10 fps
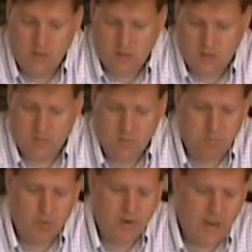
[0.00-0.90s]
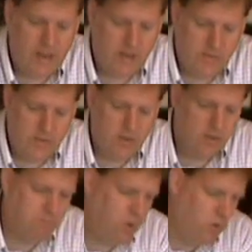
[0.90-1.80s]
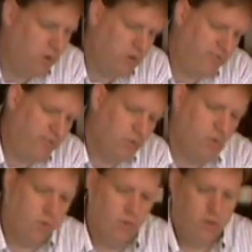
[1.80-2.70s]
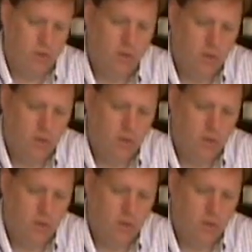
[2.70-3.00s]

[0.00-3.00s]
But put it out, and then you can pour your fuel.